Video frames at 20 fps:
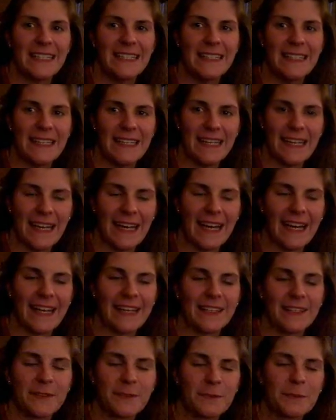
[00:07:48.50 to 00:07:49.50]
Yeah,
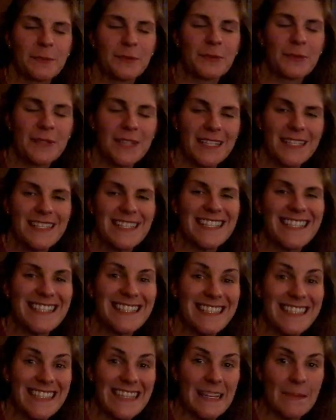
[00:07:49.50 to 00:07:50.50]
they're pretty
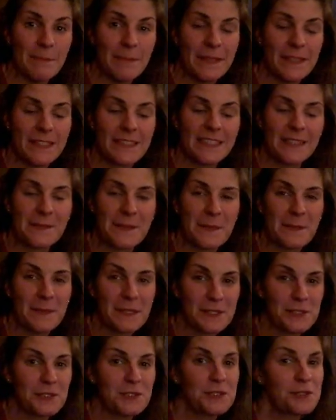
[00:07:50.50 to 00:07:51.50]
steep. In some of the
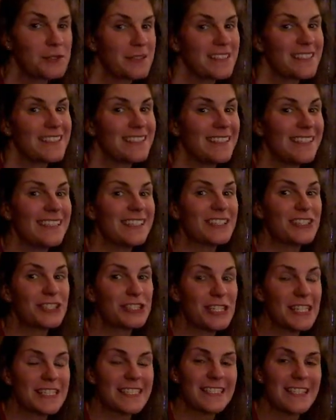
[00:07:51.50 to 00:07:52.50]
pictures you can see
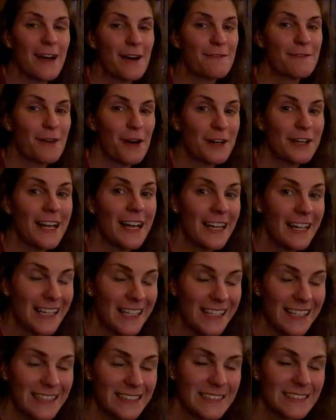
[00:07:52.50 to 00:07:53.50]
just how far down it
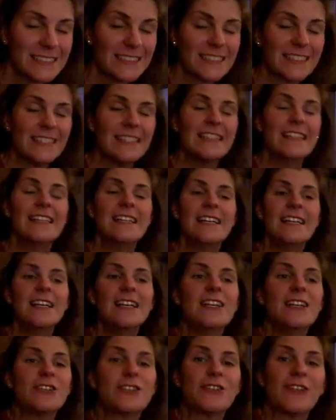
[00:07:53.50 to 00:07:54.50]
is.
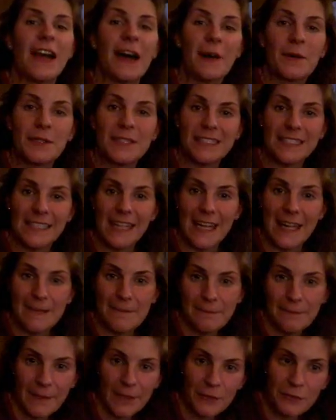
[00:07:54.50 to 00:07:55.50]
So that was
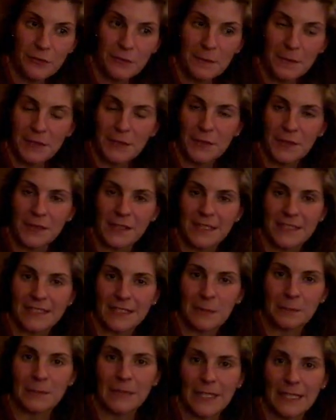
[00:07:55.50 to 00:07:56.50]
today. That's what we've been doing the last
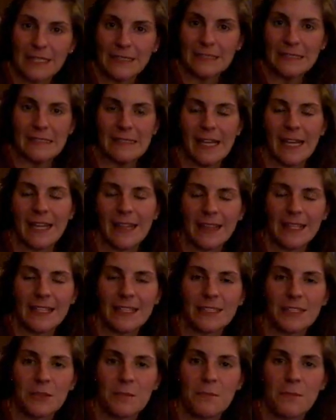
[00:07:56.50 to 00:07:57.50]
couple days. I think
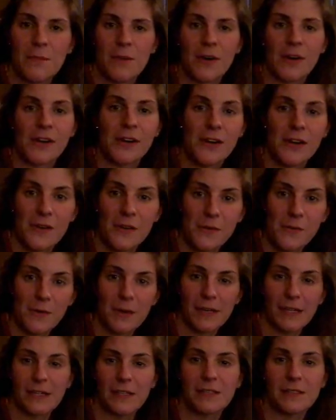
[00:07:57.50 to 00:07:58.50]
tomorrow we're
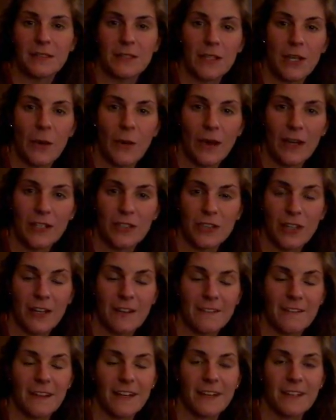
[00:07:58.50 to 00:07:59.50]
going to go out and try
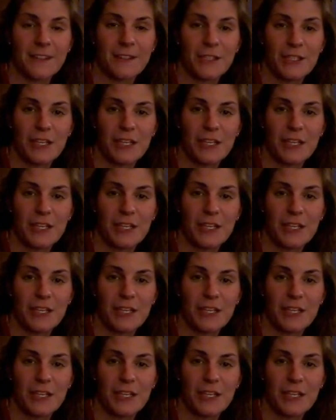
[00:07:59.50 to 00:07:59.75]
to find another